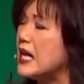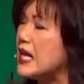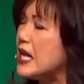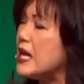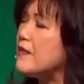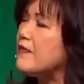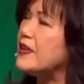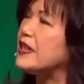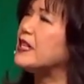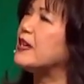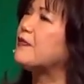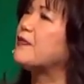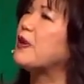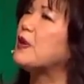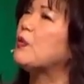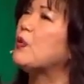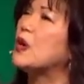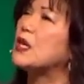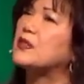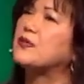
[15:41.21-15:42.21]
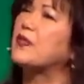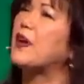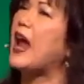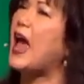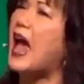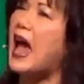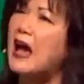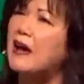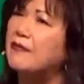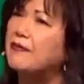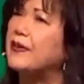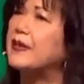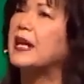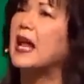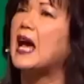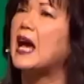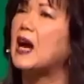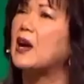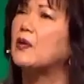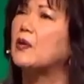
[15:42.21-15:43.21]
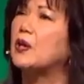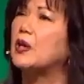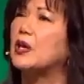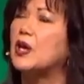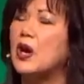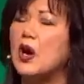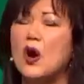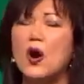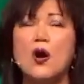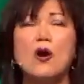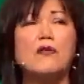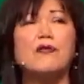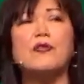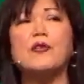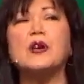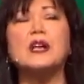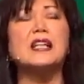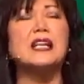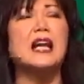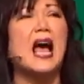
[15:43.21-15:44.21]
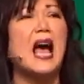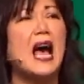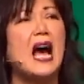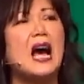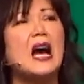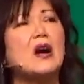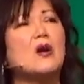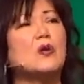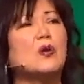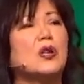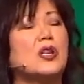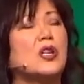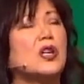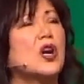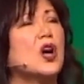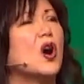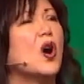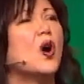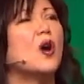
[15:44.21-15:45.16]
even if it was for half an hour or for an hour